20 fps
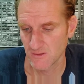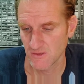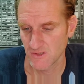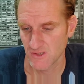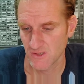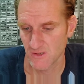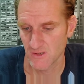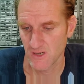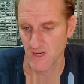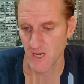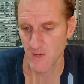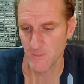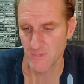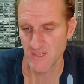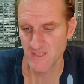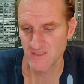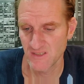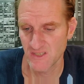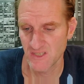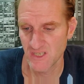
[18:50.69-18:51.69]
ensure
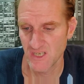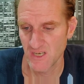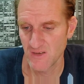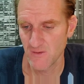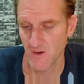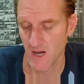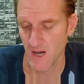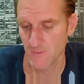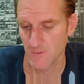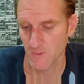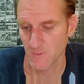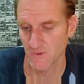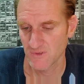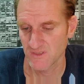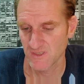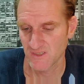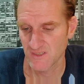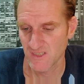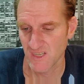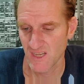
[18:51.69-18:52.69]
companies achieve optimal
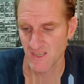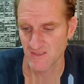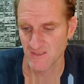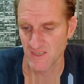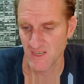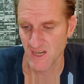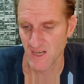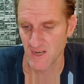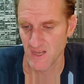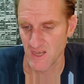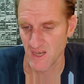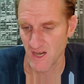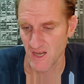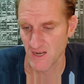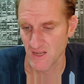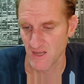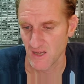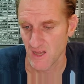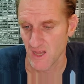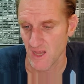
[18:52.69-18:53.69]
success, yada,
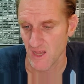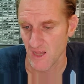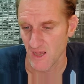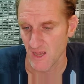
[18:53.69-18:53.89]
yada.